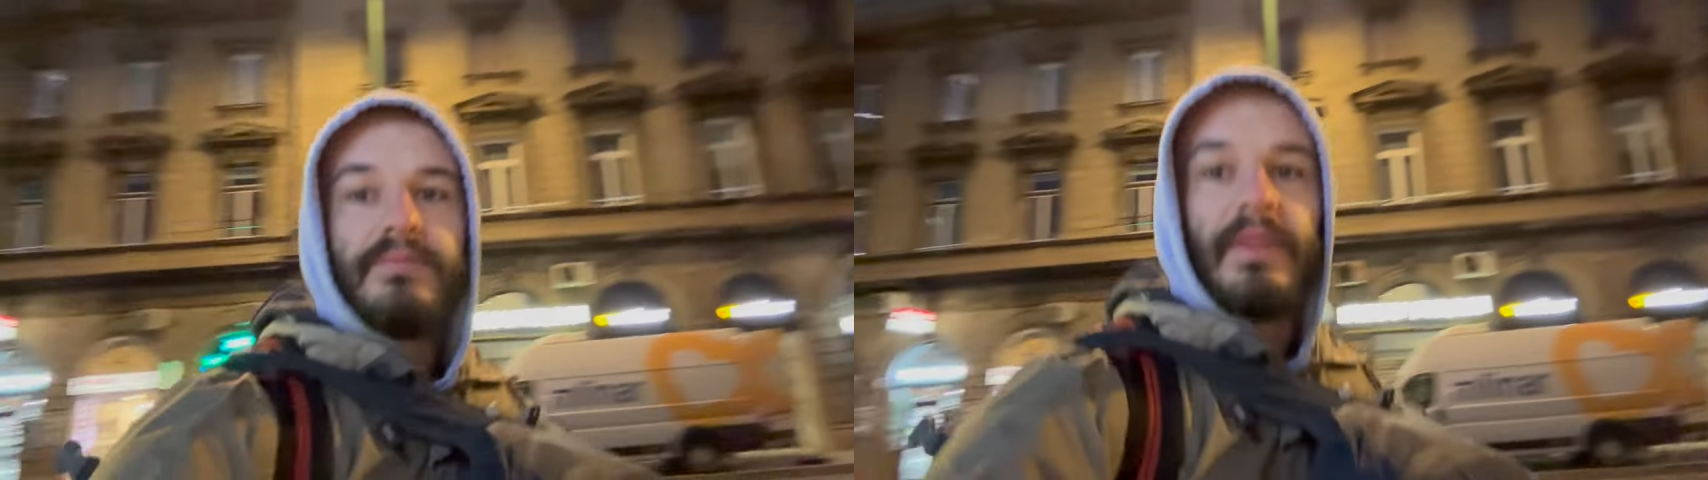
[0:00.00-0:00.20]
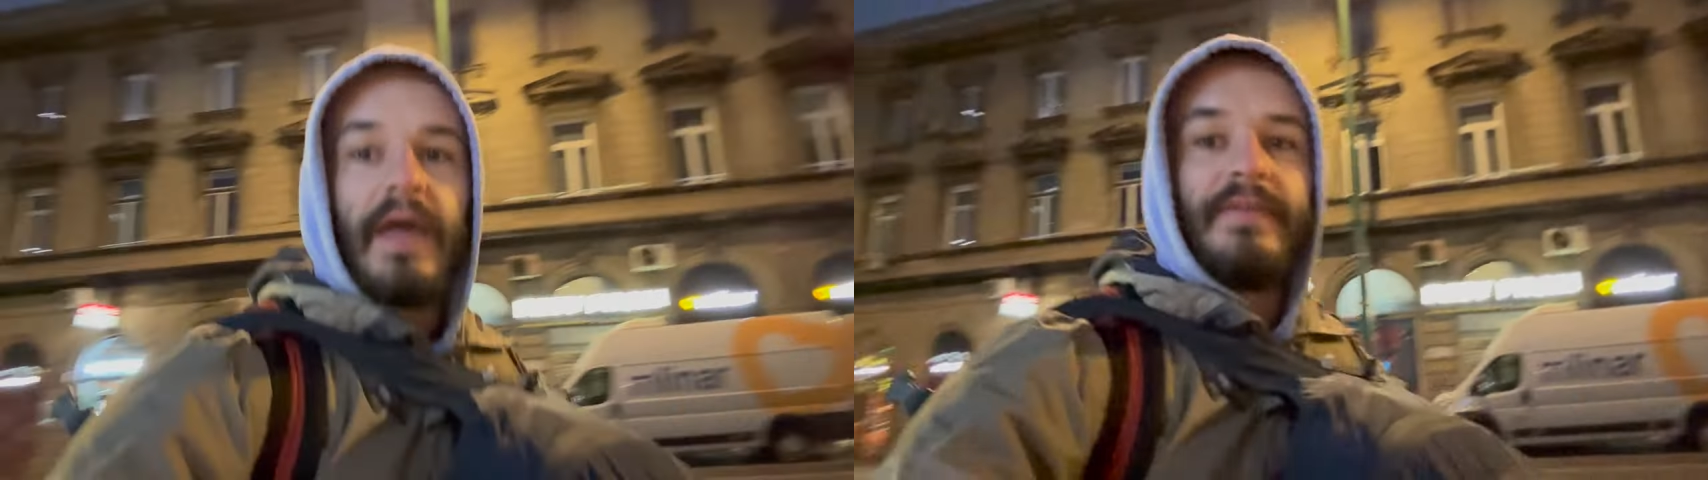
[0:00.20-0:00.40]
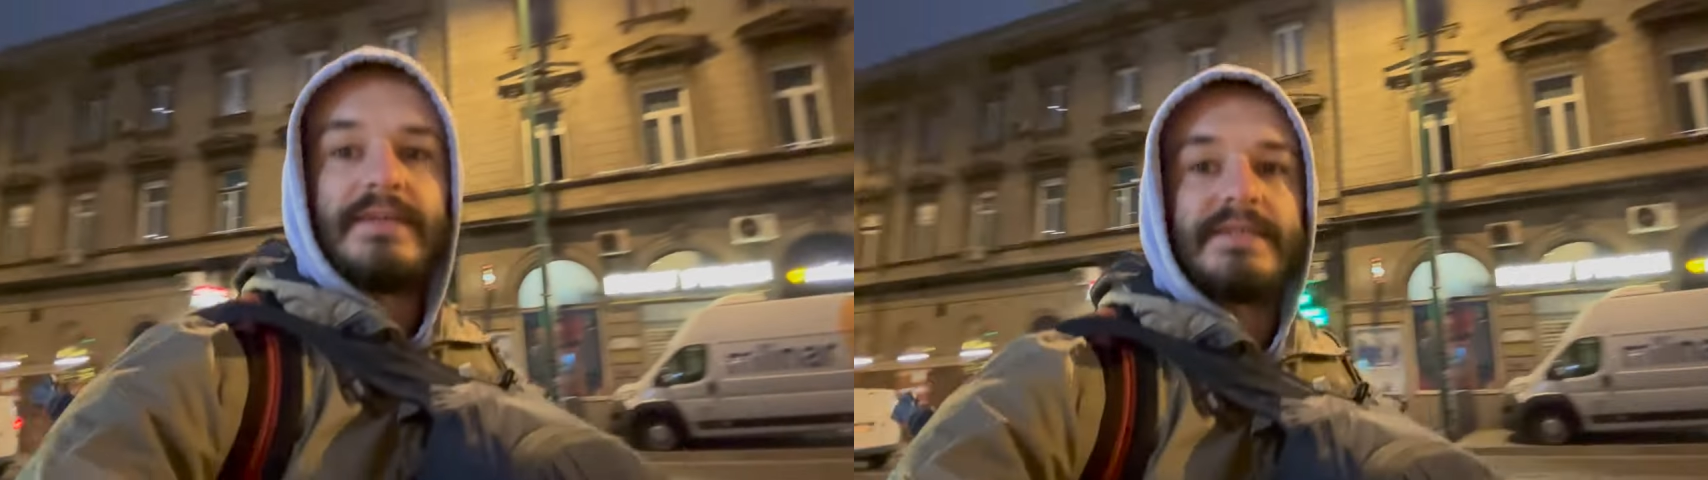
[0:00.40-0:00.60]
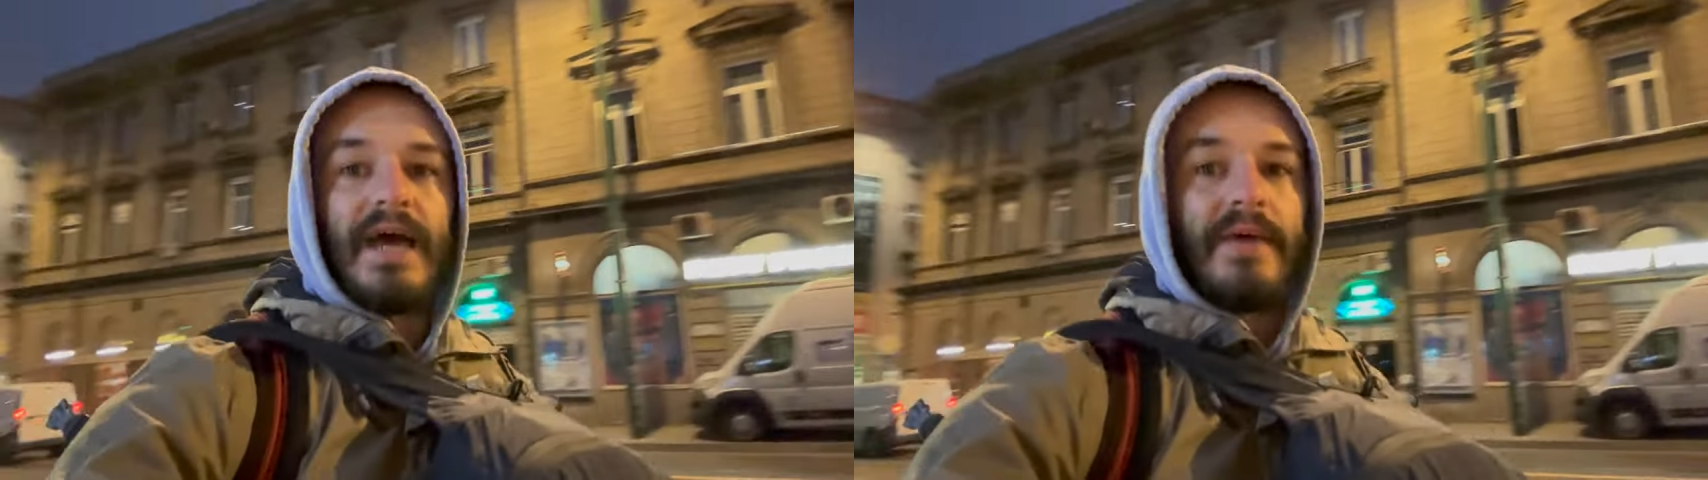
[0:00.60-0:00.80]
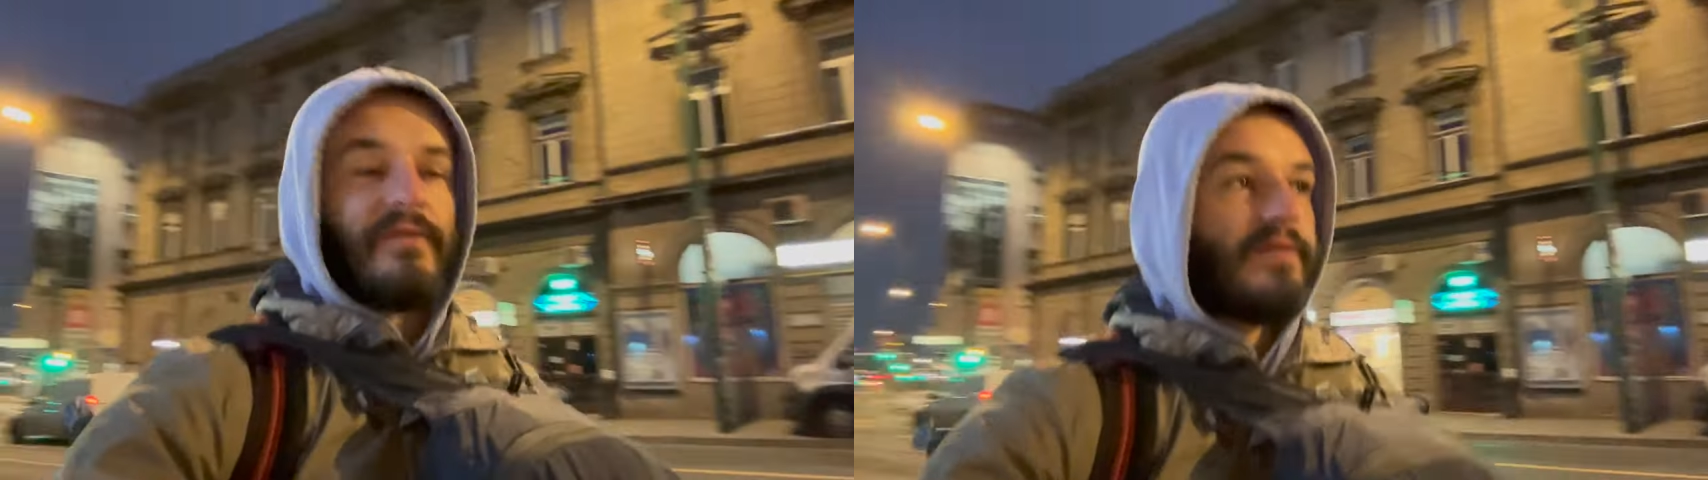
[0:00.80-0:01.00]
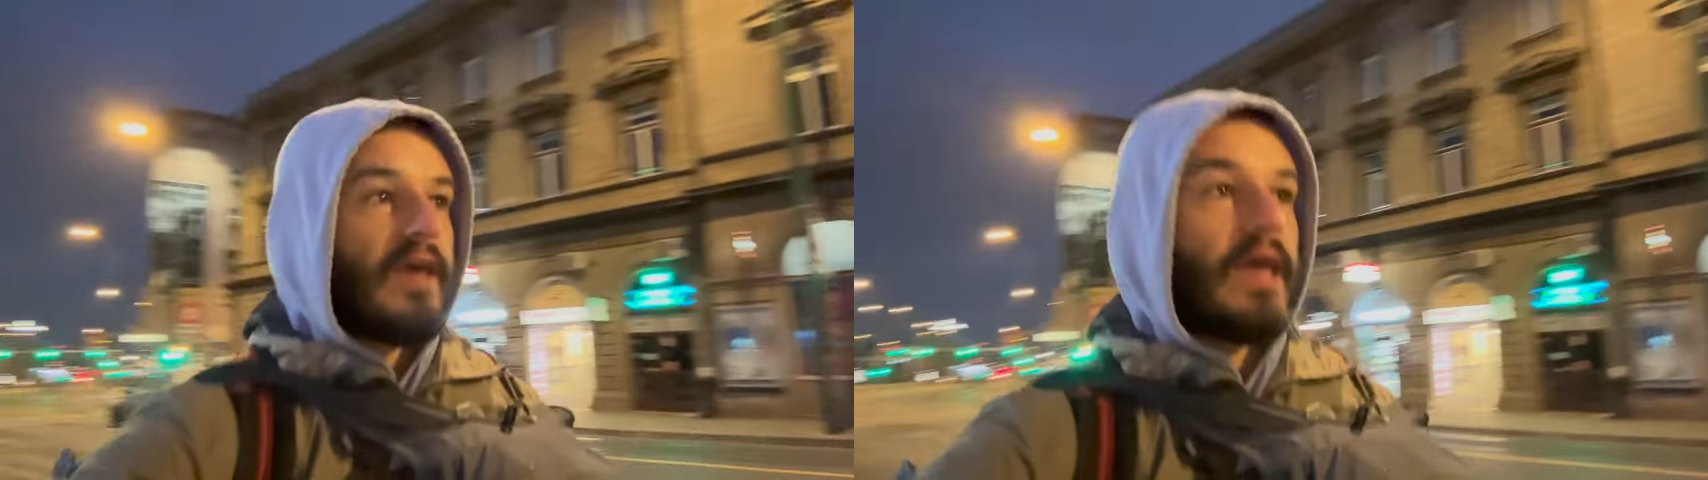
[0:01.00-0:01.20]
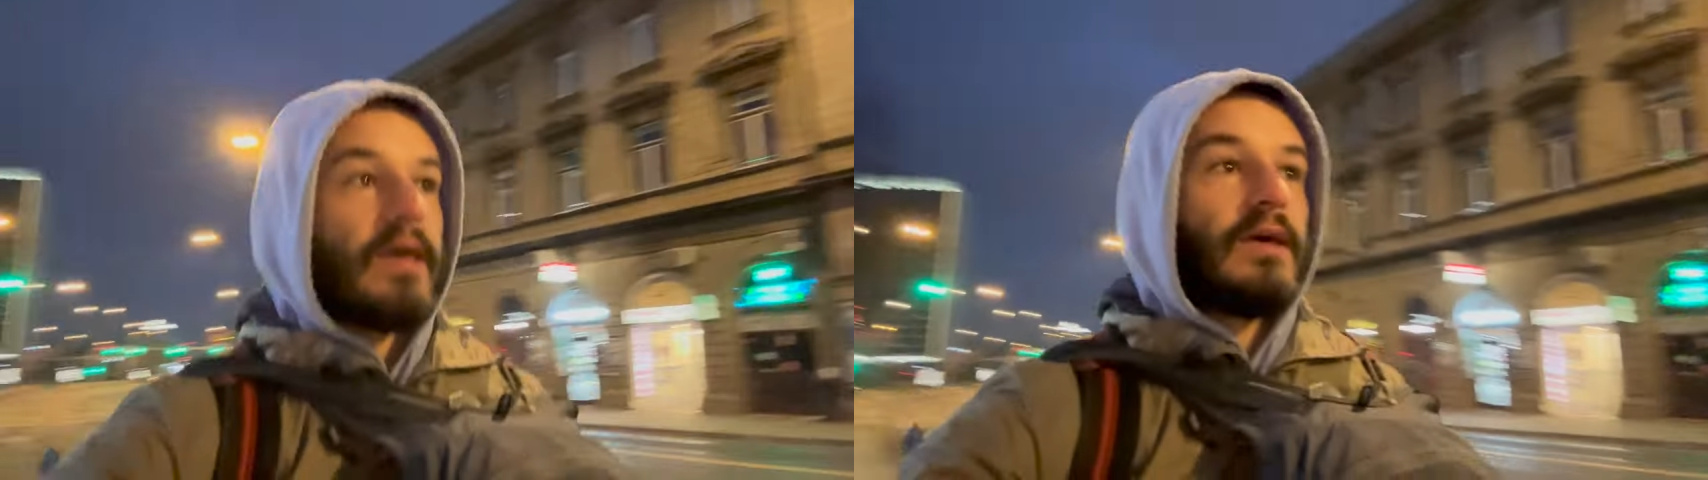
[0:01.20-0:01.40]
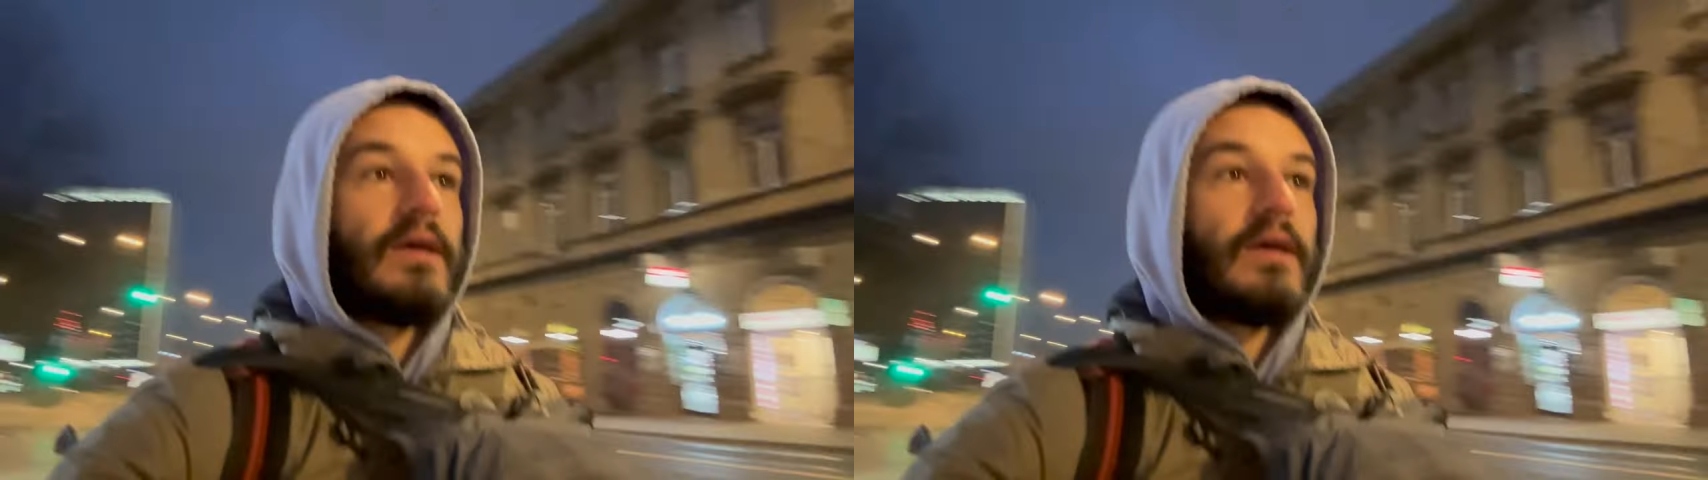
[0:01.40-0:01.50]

at this time of day.